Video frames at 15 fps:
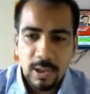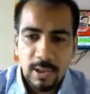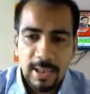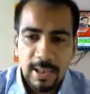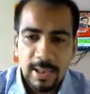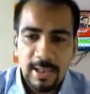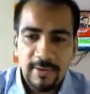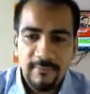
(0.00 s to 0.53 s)

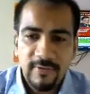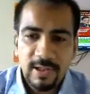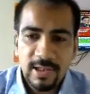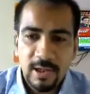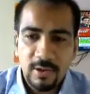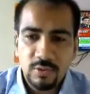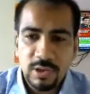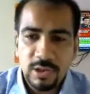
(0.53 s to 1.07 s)

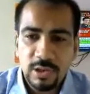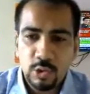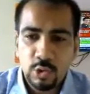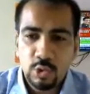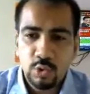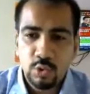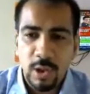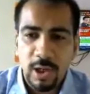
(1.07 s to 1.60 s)

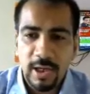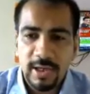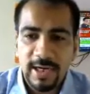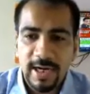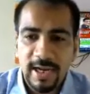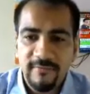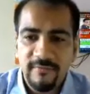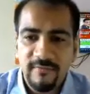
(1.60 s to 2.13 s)

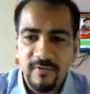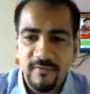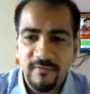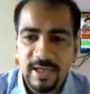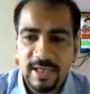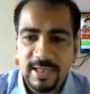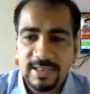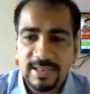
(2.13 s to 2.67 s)

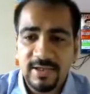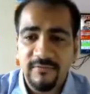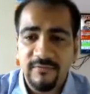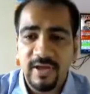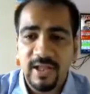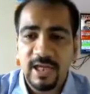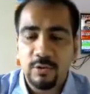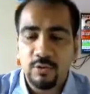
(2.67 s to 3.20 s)
11,250 is a
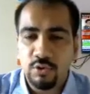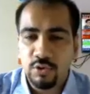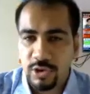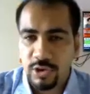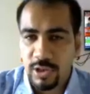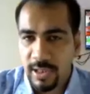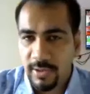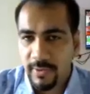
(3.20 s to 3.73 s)
very
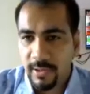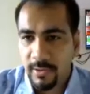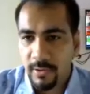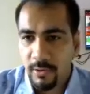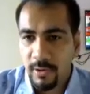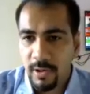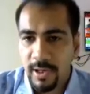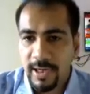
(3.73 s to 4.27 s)
crucial level.
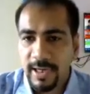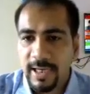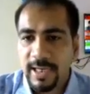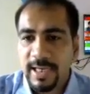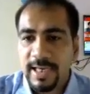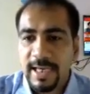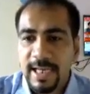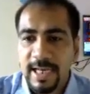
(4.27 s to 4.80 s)
All right,
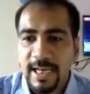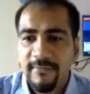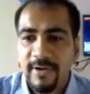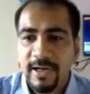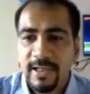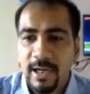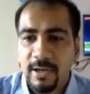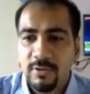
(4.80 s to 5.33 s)

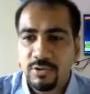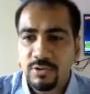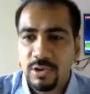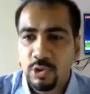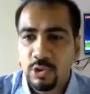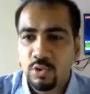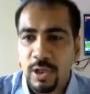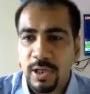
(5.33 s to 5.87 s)

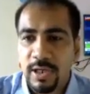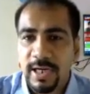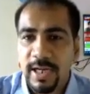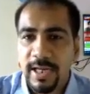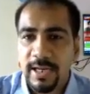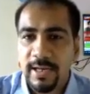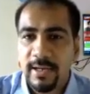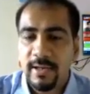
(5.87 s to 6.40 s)

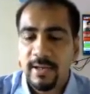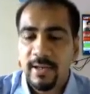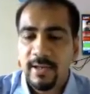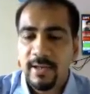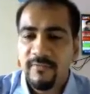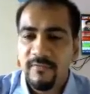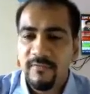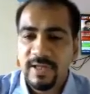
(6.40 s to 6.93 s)

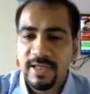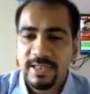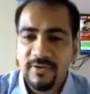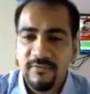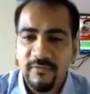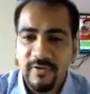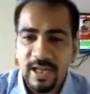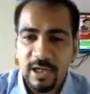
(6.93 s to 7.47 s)
11,250 is a
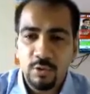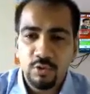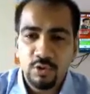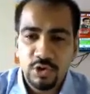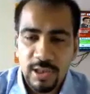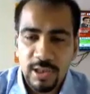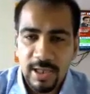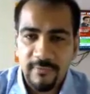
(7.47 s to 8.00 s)
very
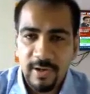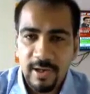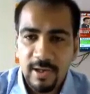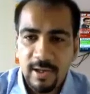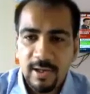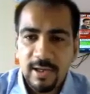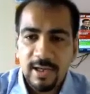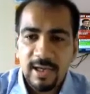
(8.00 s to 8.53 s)
crucial level.
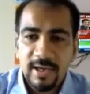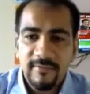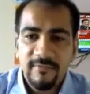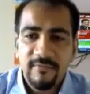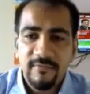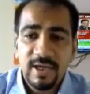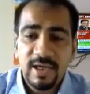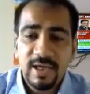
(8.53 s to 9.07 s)

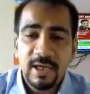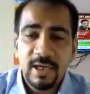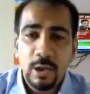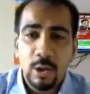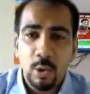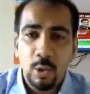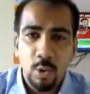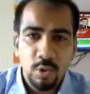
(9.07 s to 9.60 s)
If we
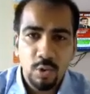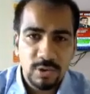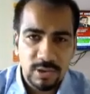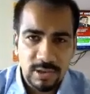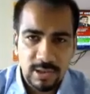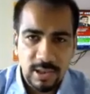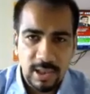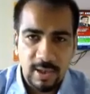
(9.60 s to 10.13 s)

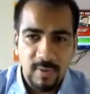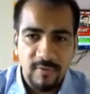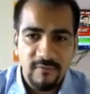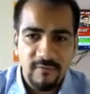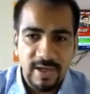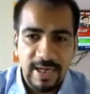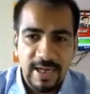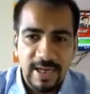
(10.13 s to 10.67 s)
close above
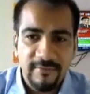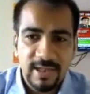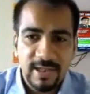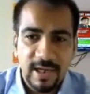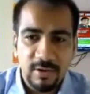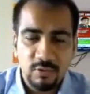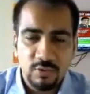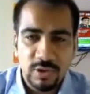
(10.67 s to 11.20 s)

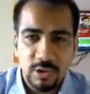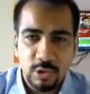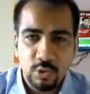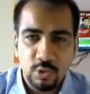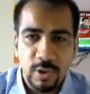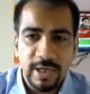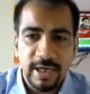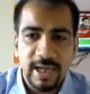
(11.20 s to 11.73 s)

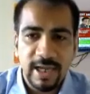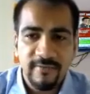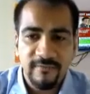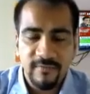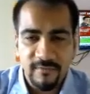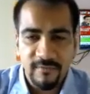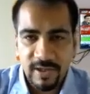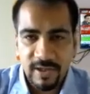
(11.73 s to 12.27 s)

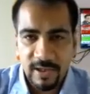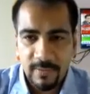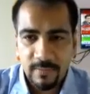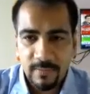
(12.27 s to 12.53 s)
11,250